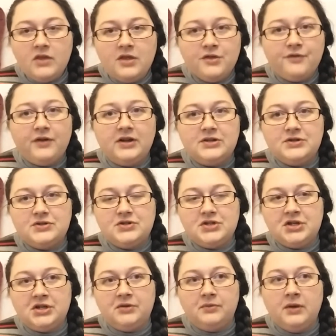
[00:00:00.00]
the friend who's
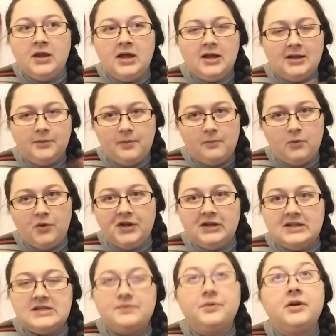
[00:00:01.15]
due a little bit more early
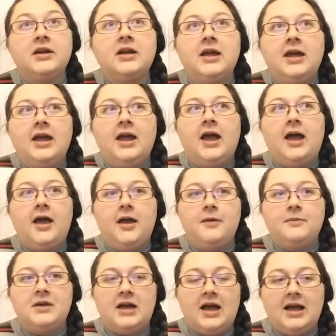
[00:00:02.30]
spring.
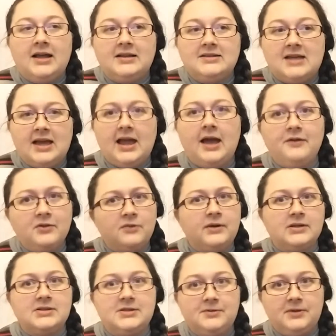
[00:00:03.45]
And I haven't got around
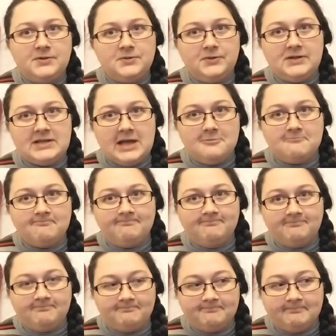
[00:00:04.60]
to doing those toys yet.
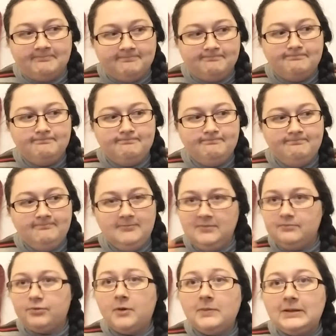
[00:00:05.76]

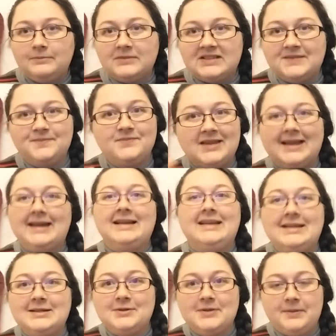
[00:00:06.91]
Problems. I need
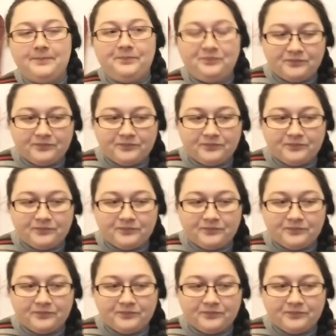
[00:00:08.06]
to do them,